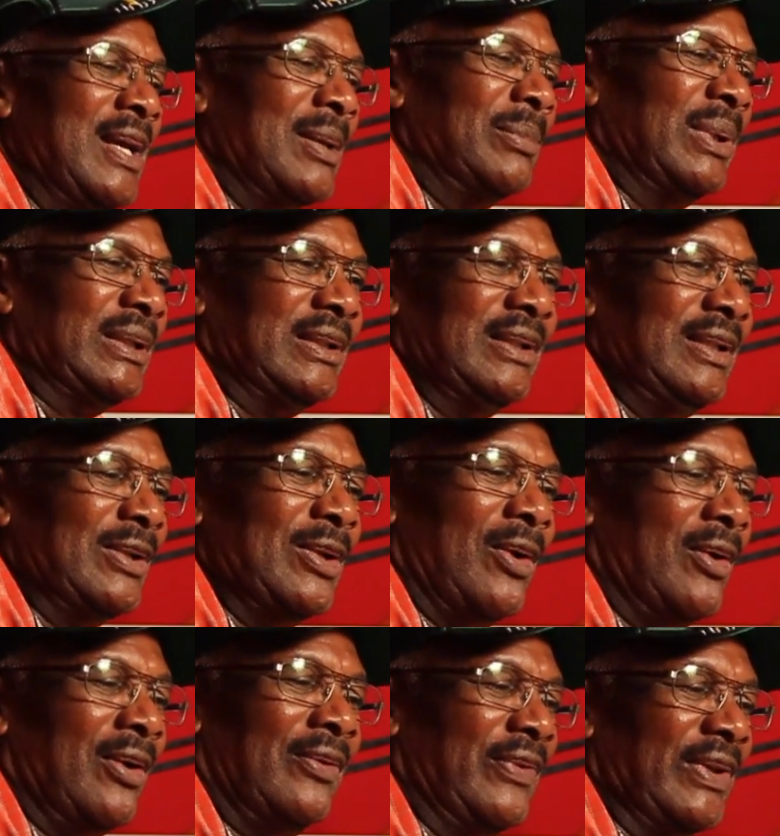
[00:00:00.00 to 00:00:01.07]
But you
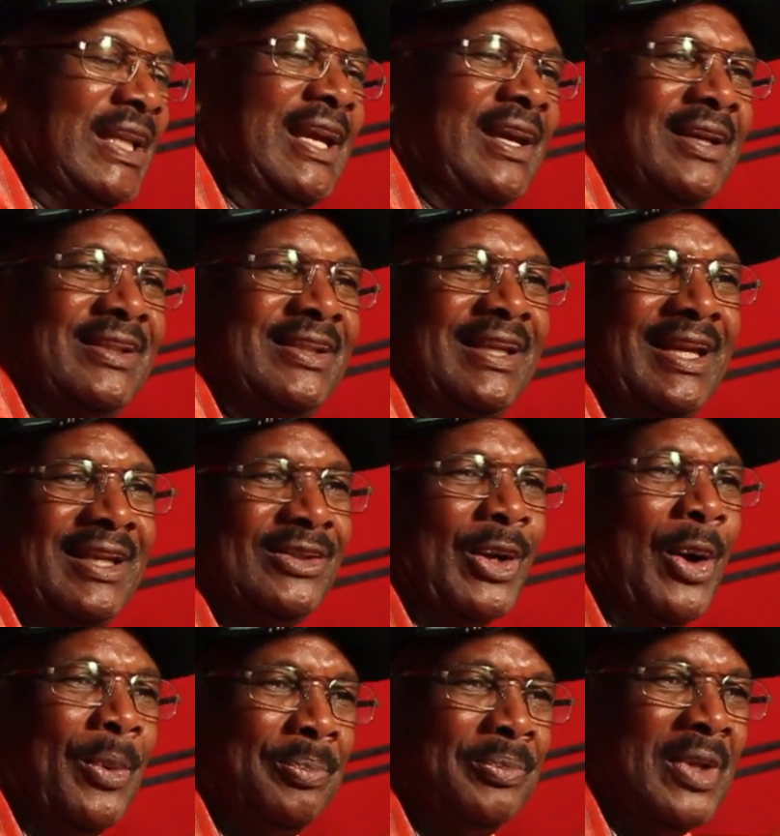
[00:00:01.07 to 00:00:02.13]
know, over the years, he has
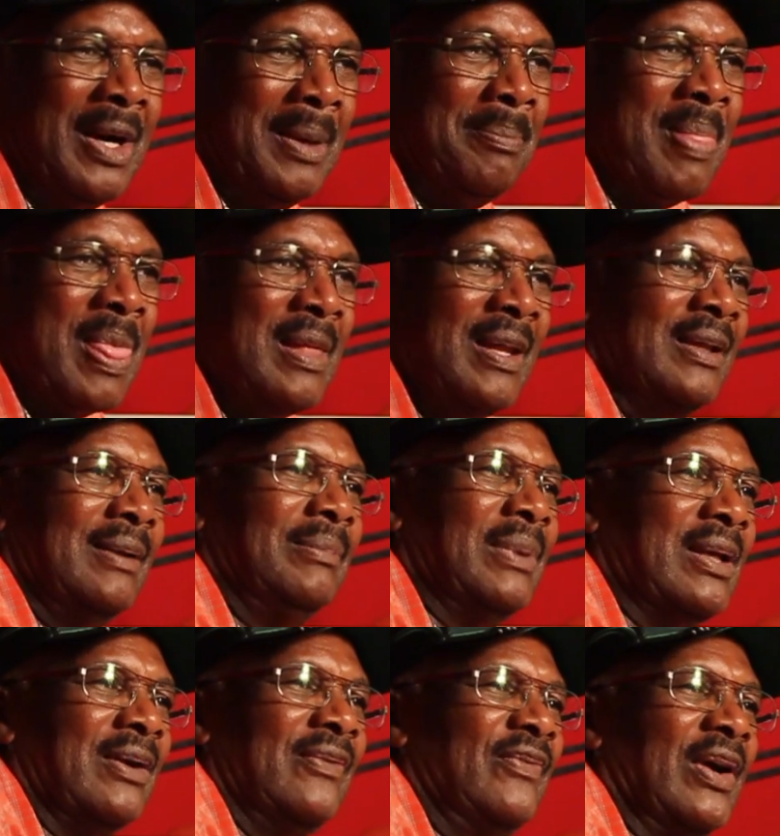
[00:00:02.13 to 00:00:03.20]
opened up,
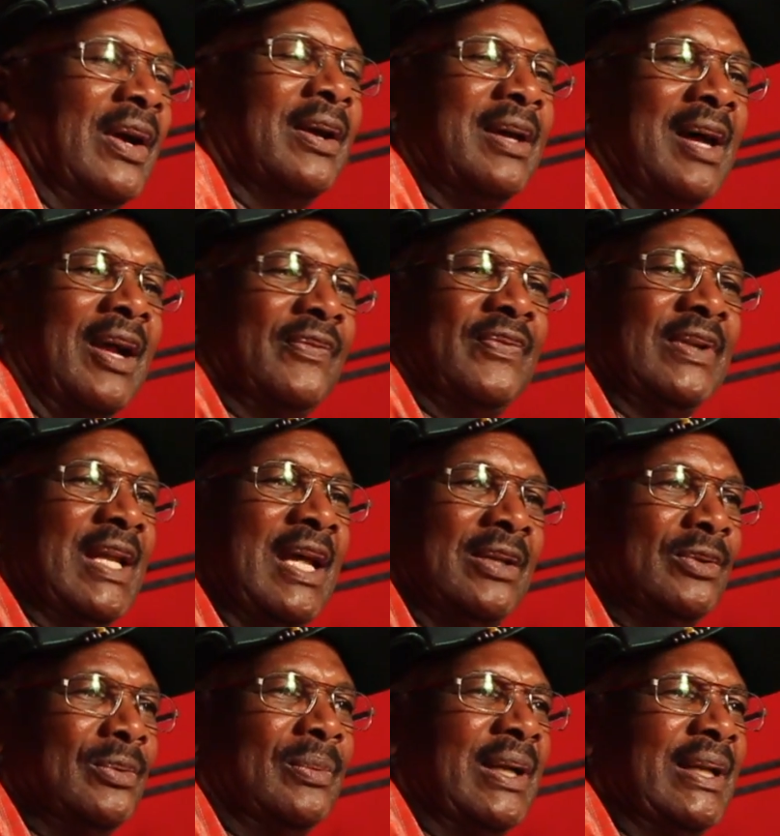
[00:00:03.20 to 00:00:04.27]
become very
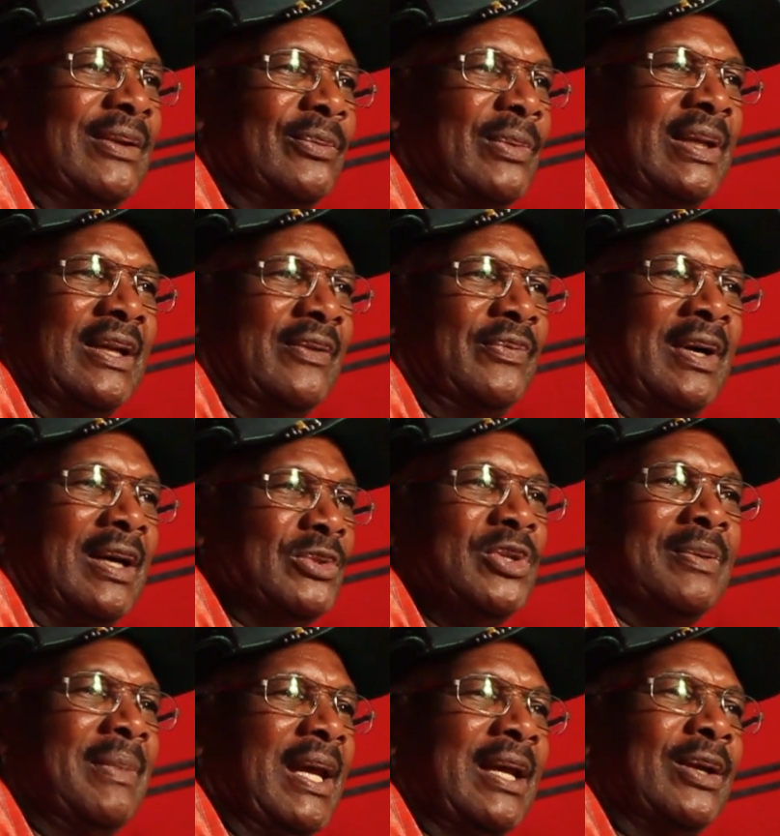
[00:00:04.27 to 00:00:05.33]
confident, one of our
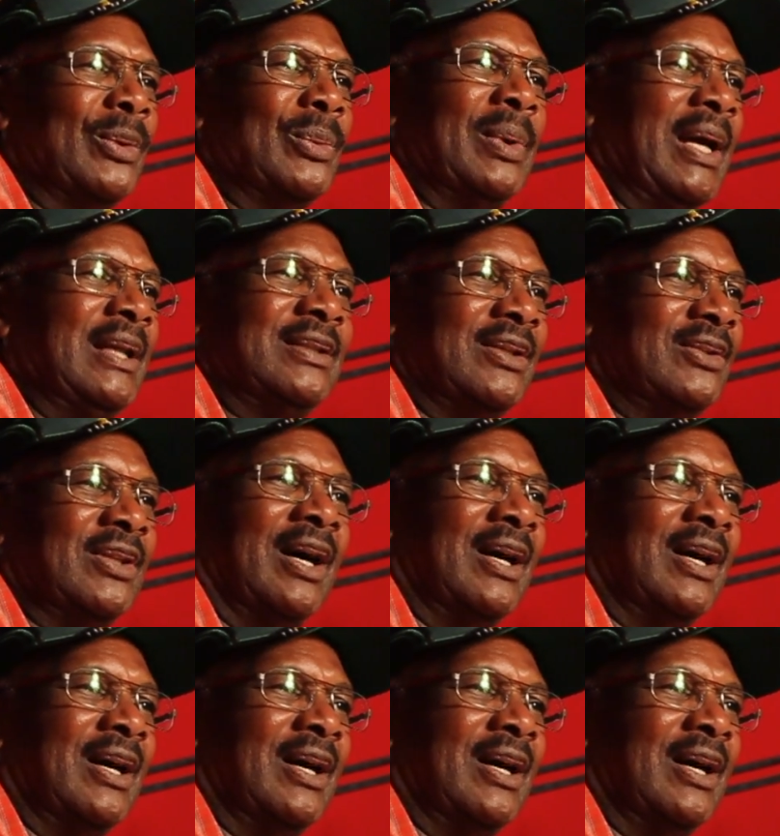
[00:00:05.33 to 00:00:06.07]
Jamaica greatest